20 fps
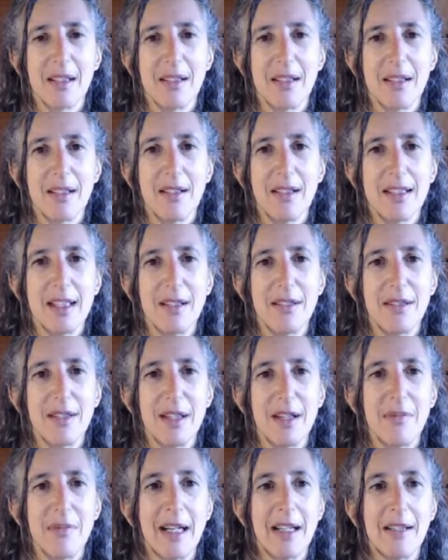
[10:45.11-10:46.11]
So I don't
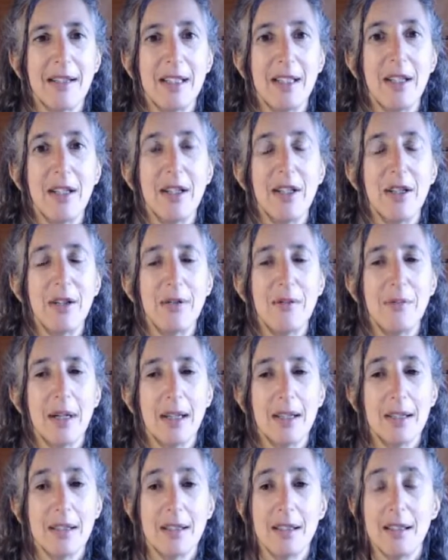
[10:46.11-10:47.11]
know about you,
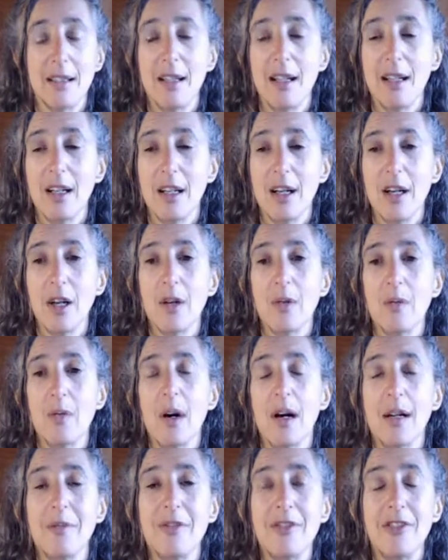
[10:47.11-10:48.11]
but
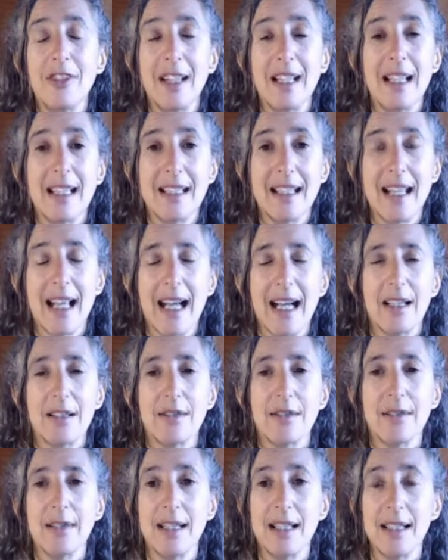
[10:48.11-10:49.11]
what I'm feeling
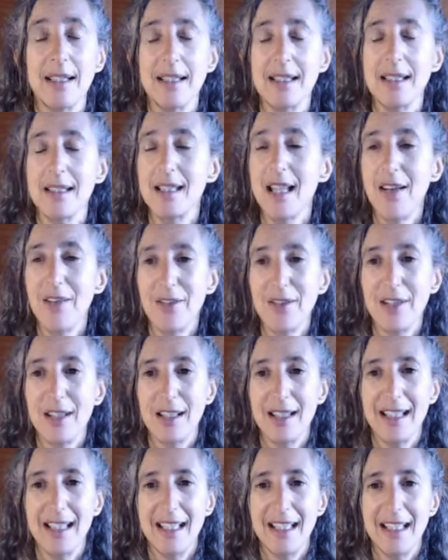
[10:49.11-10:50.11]
now is
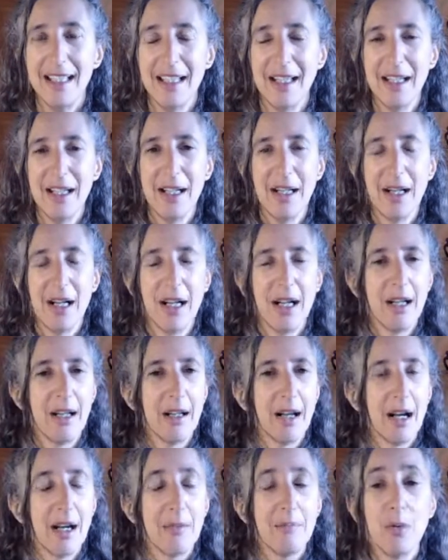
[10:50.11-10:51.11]
definitely
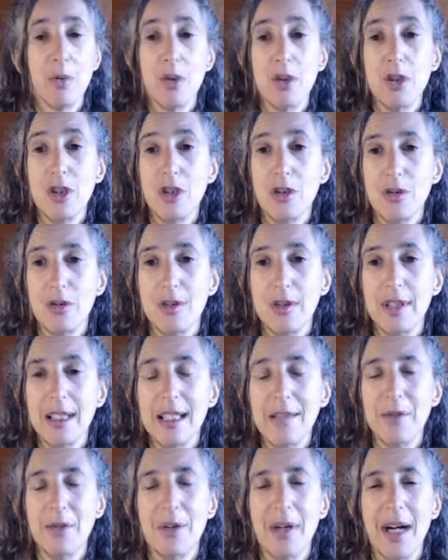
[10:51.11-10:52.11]
more
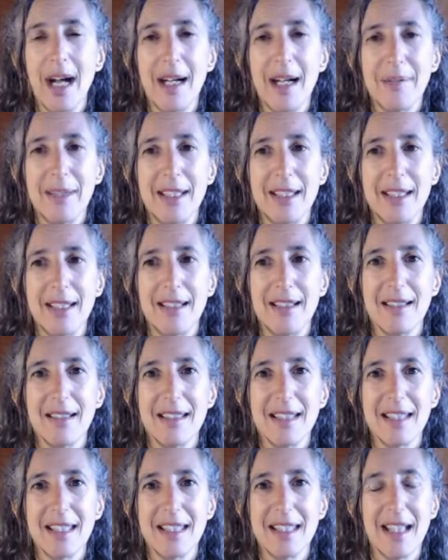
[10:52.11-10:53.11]
joy, more
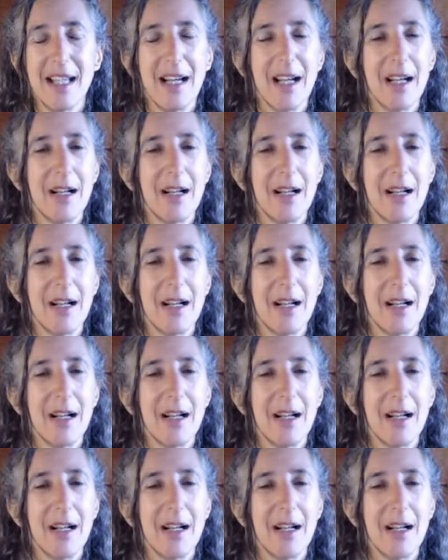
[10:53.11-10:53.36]
happiness,